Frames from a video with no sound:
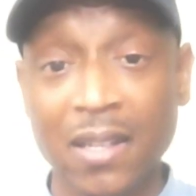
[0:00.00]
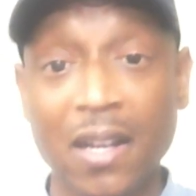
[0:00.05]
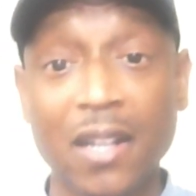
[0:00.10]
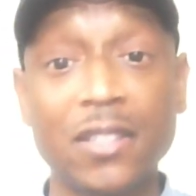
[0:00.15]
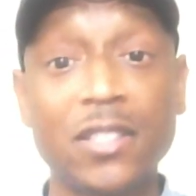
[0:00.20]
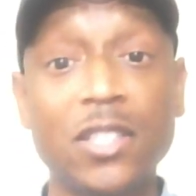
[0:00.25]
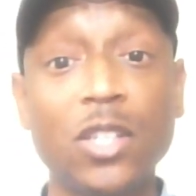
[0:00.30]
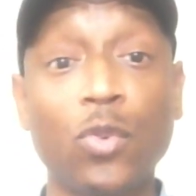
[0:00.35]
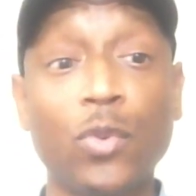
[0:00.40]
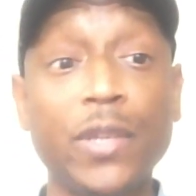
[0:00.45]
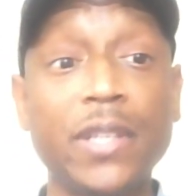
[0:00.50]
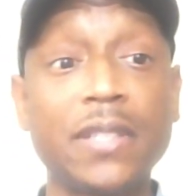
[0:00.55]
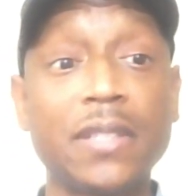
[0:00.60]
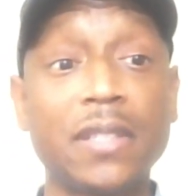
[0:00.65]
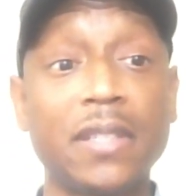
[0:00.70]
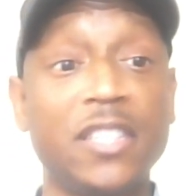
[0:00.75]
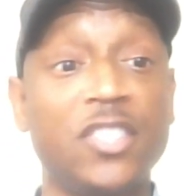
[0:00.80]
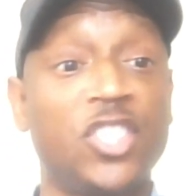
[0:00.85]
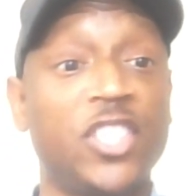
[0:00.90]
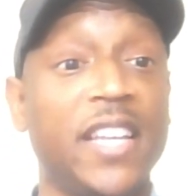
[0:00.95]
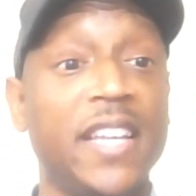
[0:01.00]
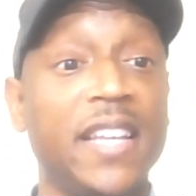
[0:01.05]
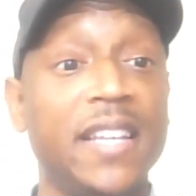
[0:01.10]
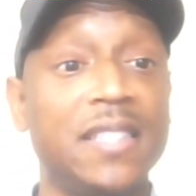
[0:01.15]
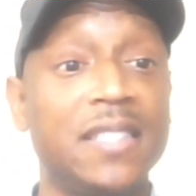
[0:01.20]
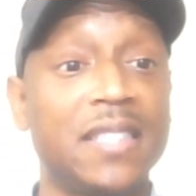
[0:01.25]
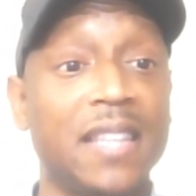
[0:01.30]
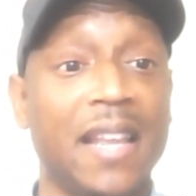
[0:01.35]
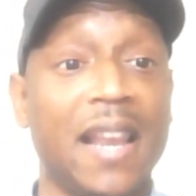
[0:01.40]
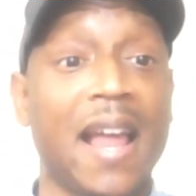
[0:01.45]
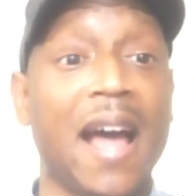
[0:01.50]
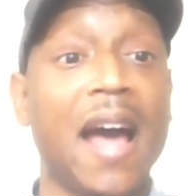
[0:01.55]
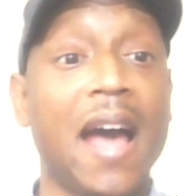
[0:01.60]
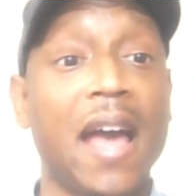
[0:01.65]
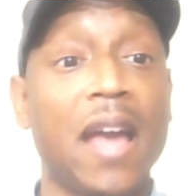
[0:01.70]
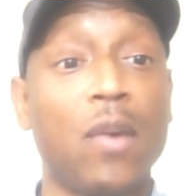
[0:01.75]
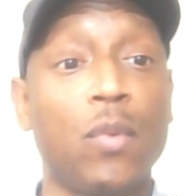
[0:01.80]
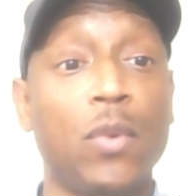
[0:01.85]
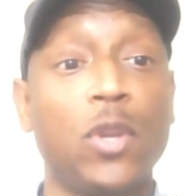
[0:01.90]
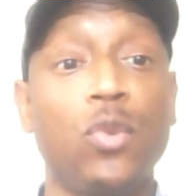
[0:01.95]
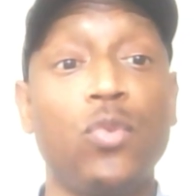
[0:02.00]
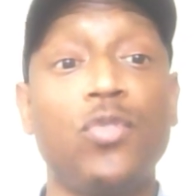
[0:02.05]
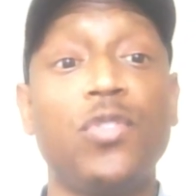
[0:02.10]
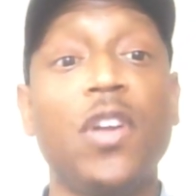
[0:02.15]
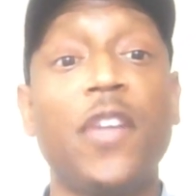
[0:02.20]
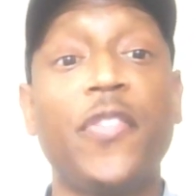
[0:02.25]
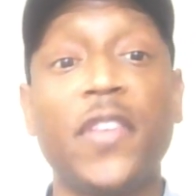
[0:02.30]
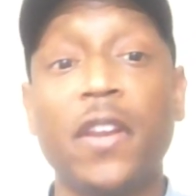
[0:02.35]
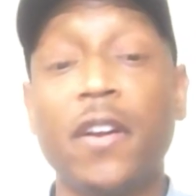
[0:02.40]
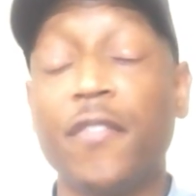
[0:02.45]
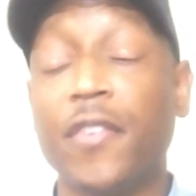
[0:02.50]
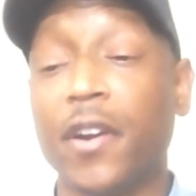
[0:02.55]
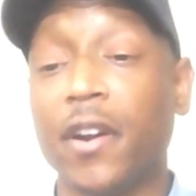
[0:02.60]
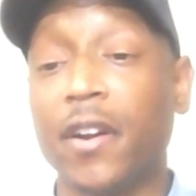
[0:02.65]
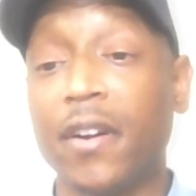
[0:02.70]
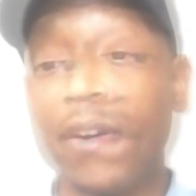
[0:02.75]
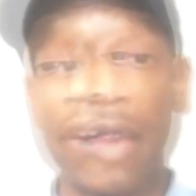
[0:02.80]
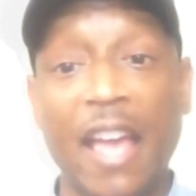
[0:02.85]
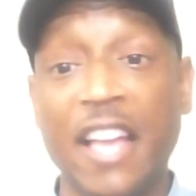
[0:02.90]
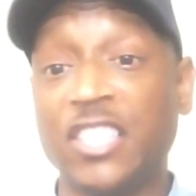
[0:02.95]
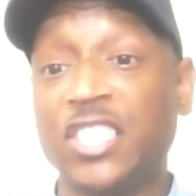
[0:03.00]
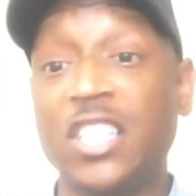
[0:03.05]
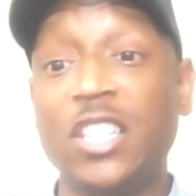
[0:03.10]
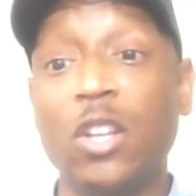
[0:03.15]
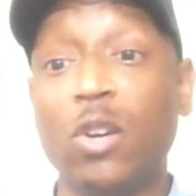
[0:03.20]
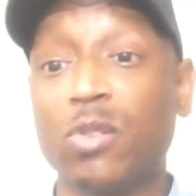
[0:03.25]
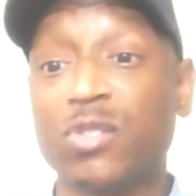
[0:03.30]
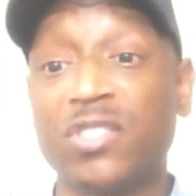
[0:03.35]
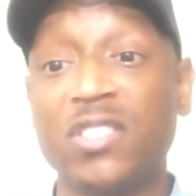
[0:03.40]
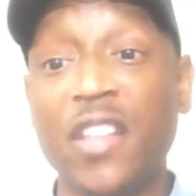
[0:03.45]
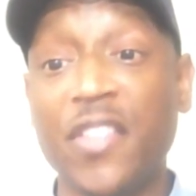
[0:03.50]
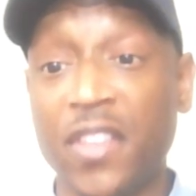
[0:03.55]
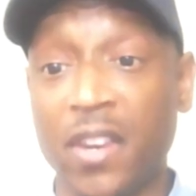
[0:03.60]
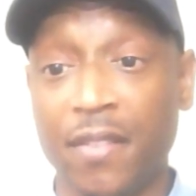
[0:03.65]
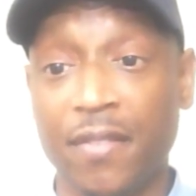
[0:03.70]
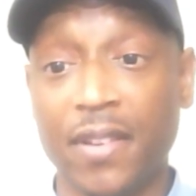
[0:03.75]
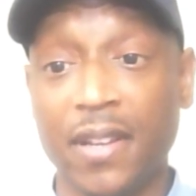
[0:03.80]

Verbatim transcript: Until recently, Chase and I, we knew nothing of her, and she knows nothing of